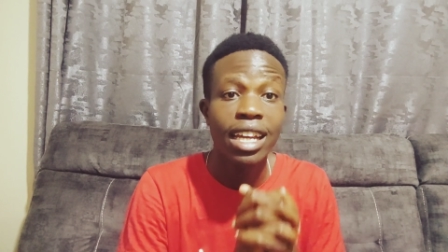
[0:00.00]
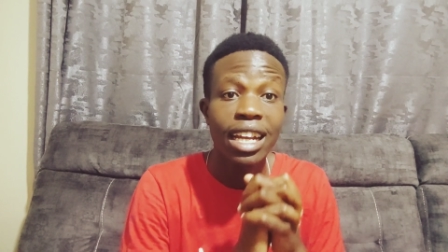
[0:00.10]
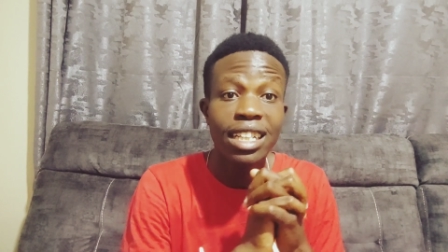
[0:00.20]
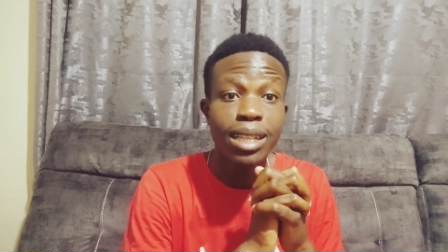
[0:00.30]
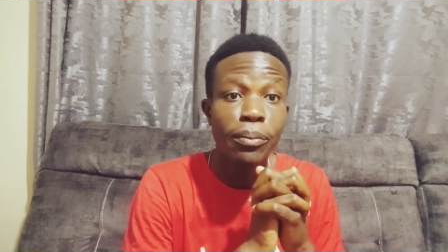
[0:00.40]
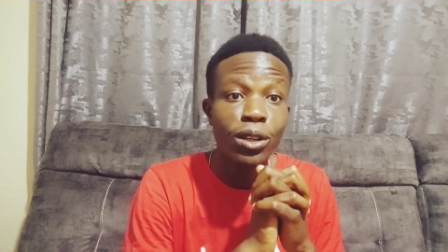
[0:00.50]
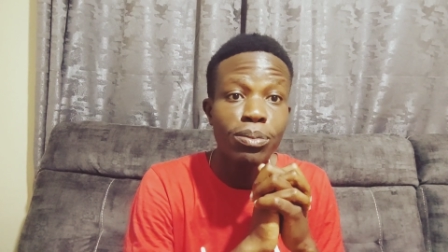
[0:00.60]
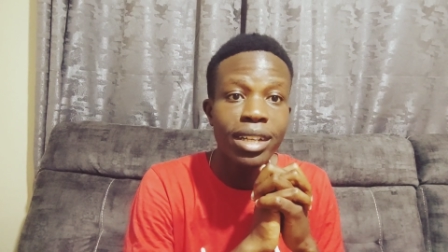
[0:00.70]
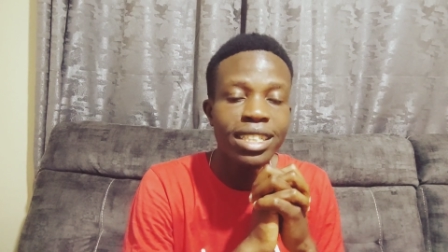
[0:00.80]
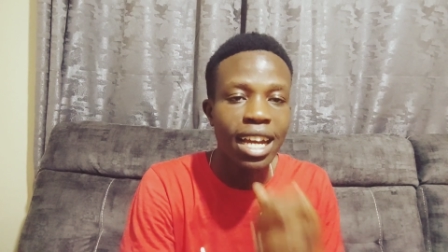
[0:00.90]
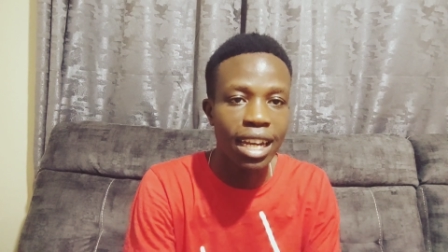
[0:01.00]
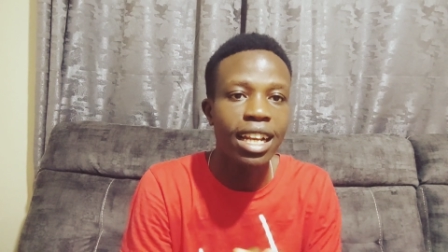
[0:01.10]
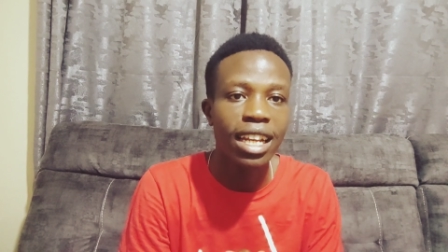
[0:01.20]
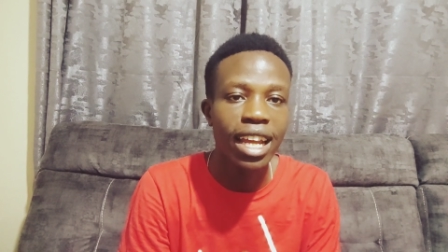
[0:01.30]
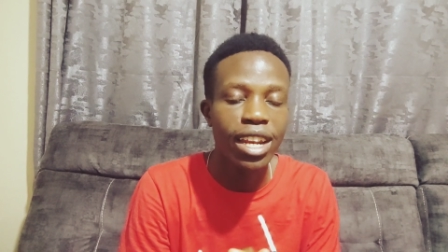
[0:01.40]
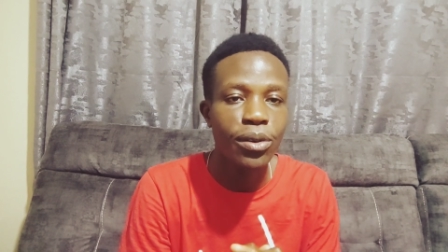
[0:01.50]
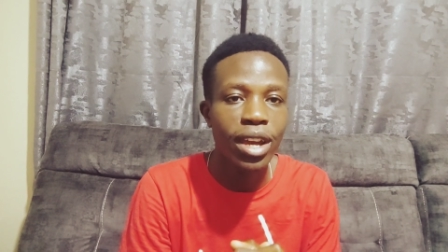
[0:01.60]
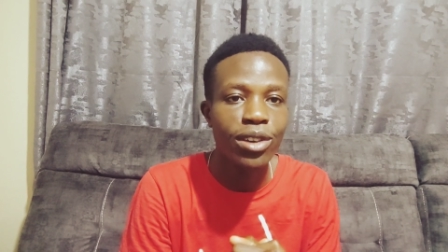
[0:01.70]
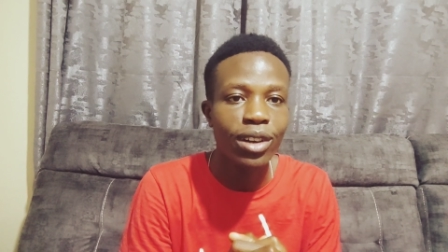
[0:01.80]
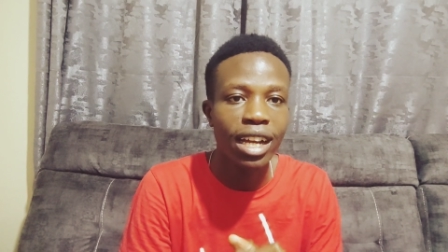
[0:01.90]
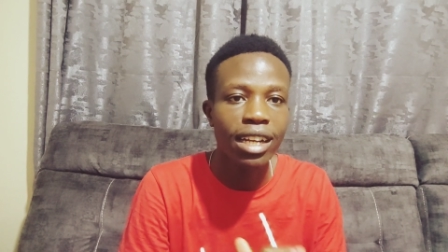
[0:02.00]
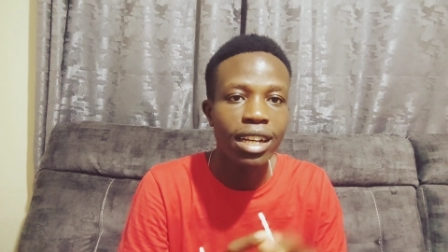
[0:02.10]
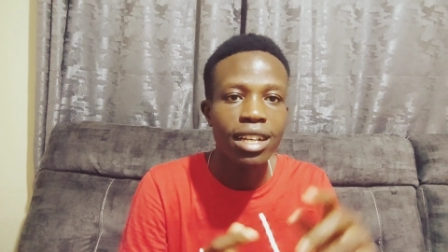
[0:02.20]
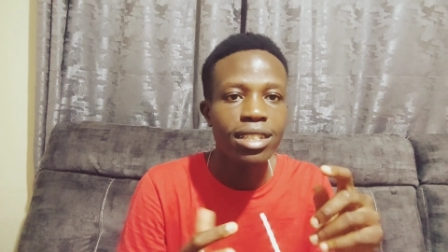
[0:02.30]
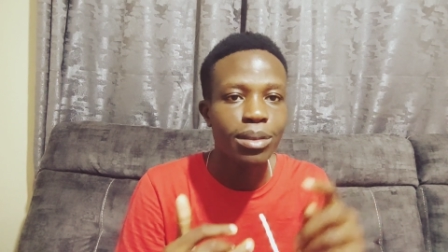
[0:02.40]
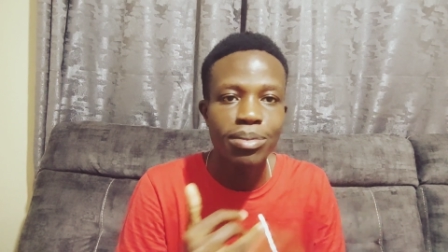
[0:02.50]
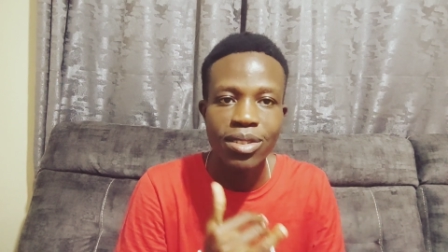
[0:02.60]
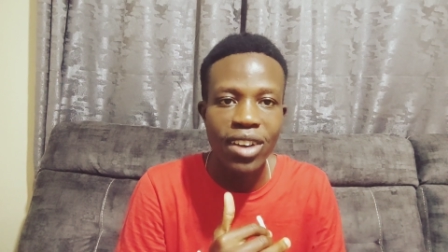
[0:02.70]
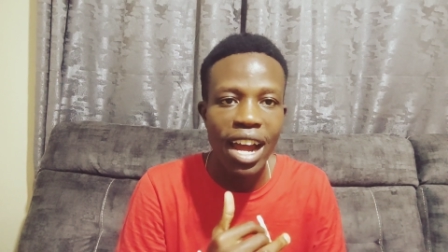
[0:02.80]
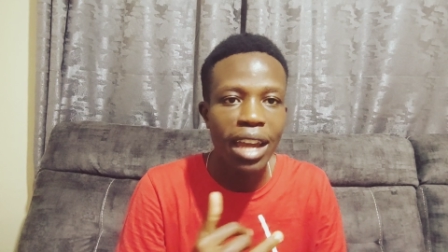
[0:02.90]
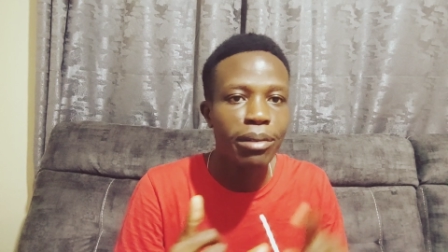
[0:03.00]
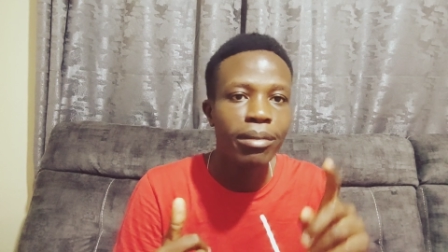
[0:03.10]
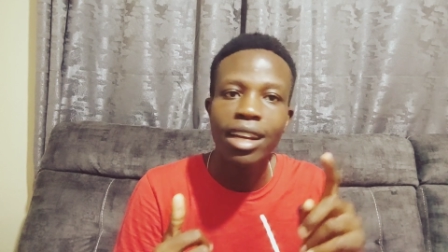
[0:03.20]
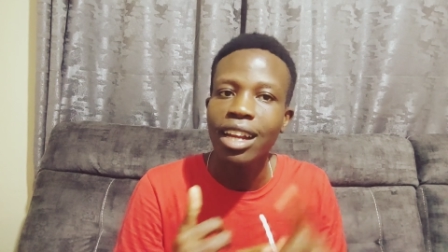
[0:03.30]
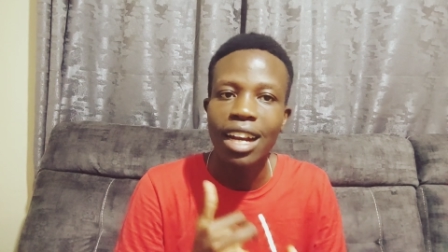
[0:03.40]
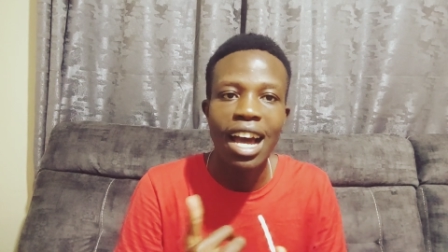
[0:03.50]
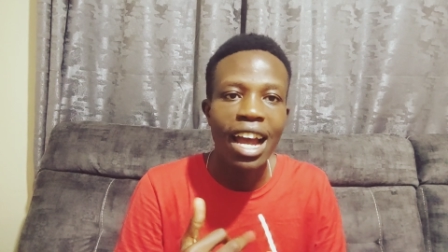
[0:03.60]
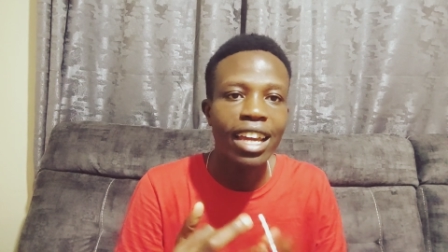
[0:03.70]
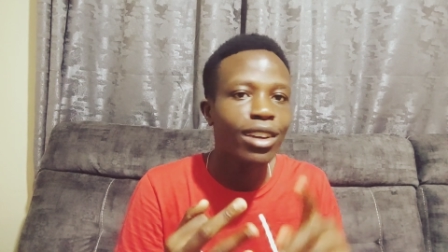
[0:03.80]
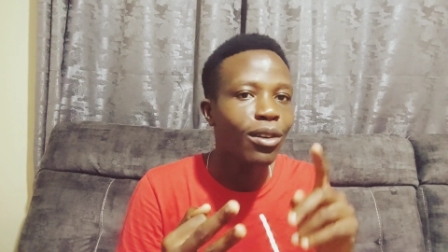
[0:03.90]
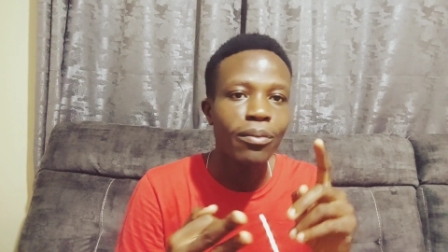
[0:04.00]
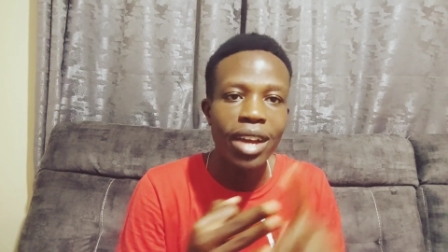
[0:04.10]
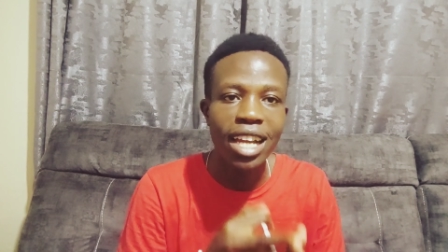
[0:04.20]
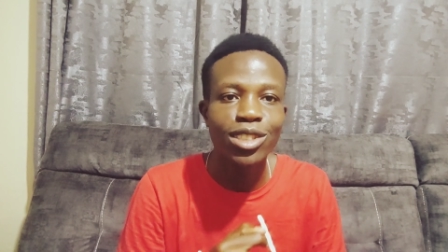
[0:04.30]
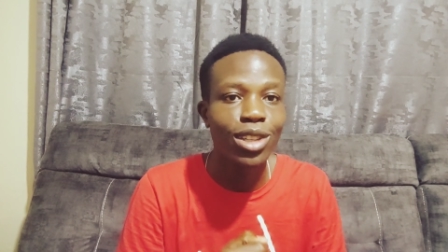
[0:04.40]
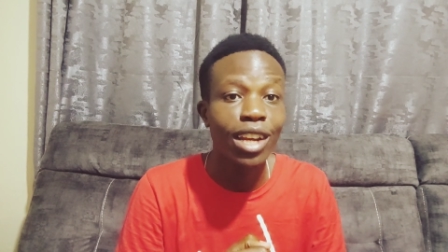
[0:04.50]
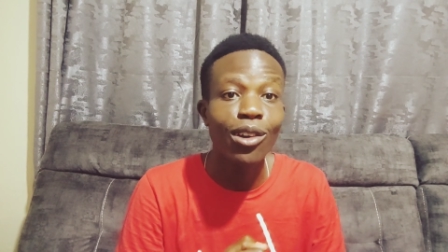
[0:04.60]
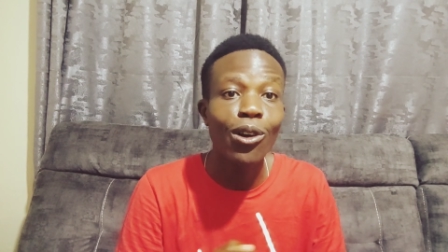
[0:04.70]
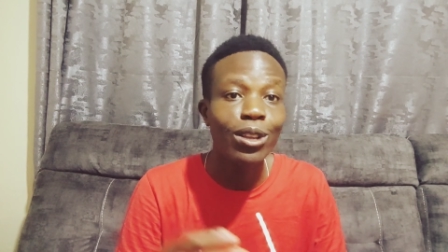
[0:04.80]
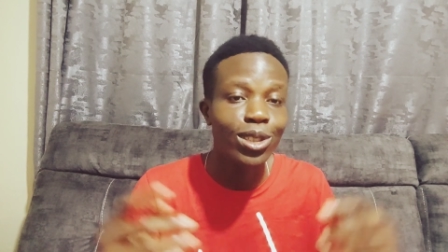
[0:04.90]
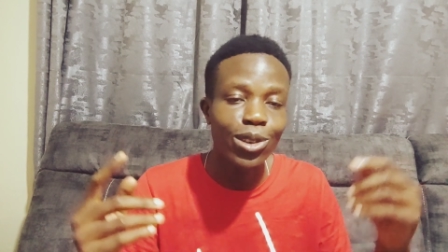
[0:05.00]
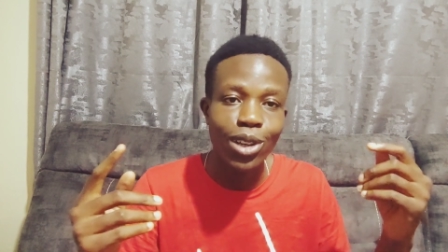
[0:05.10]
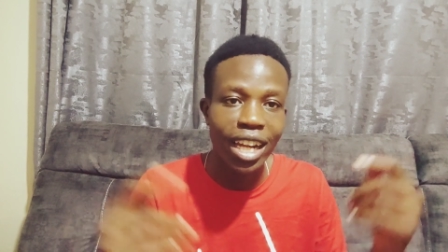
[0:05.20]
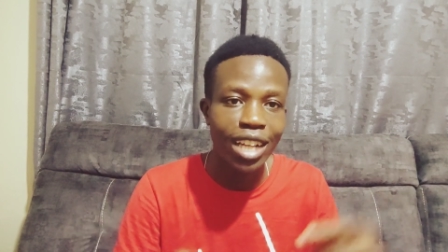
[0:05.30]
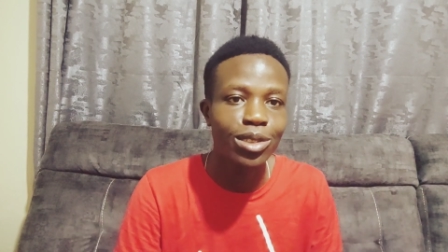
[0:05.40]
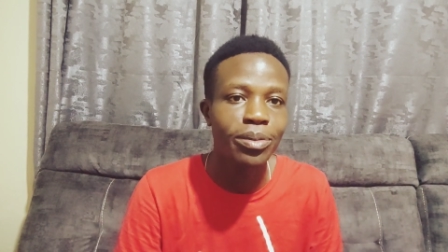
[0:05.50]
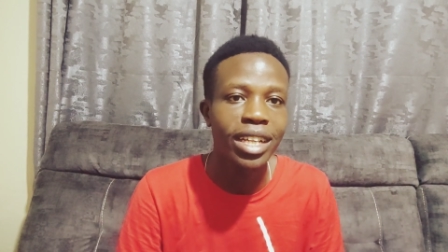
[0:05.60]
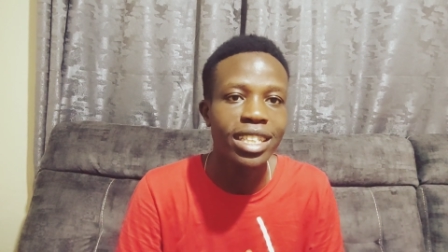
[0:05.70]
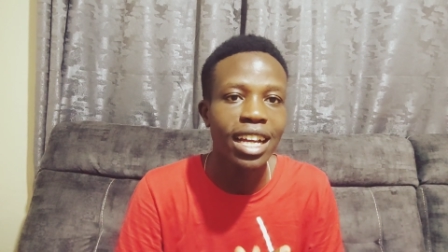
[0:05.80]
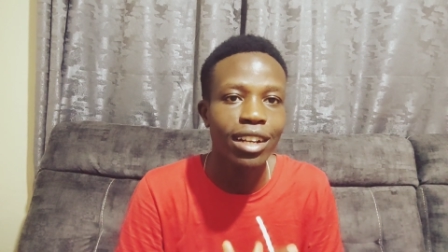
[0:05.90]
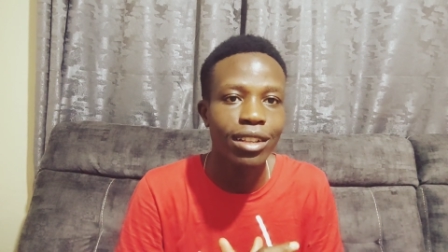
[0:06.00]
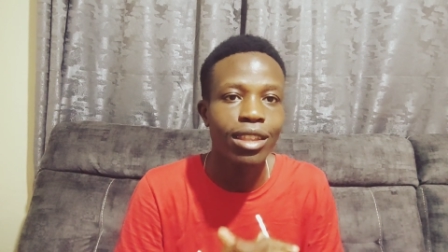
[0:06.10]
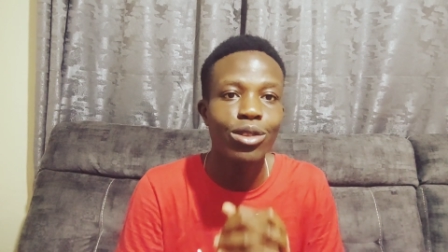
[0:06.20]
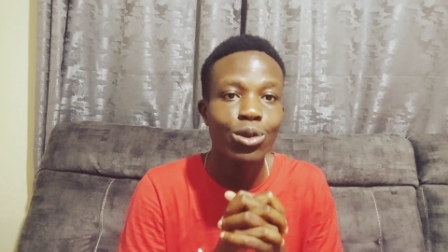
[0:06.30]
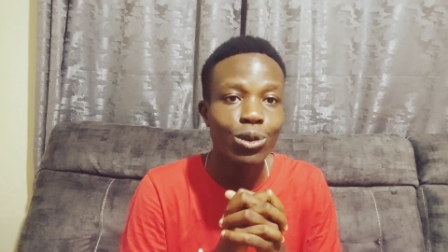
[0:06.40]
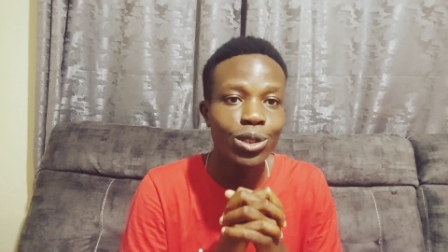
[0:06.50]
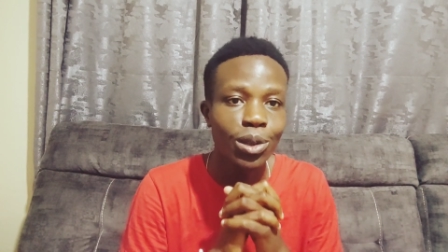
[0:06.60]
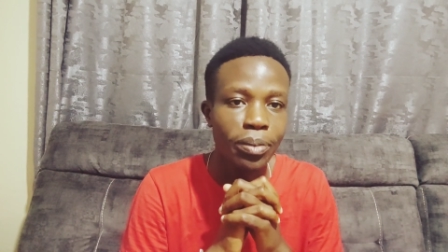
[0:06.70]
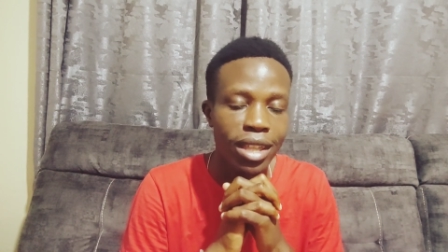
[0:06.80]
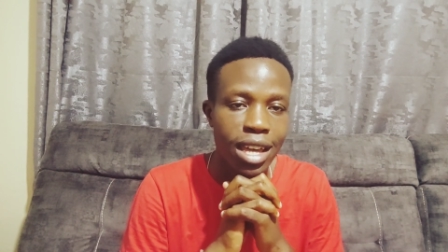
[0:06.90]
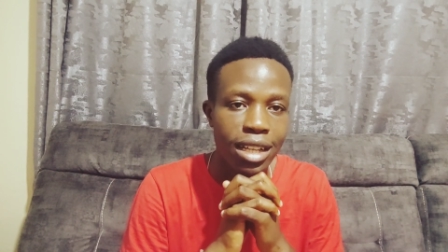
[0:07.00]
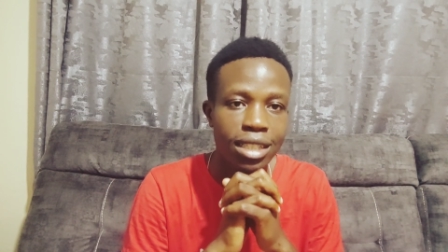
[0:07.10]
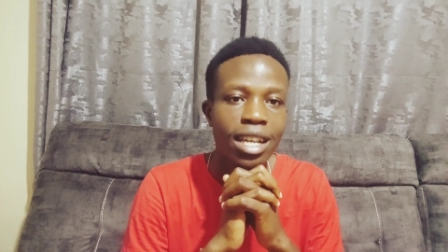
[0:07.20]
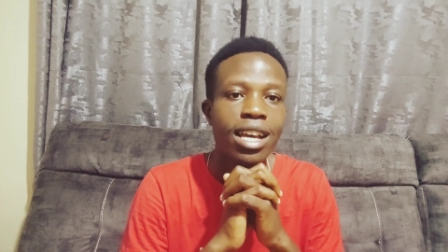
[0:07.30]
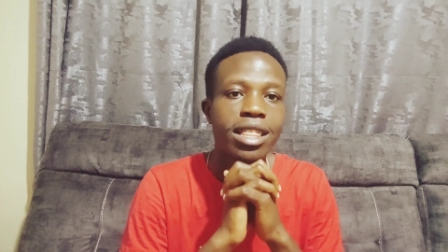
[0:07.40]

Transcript: Kindly support my channel in any way you can. Subscribe, like, comment. You can also donate to my channel through Super Thanks.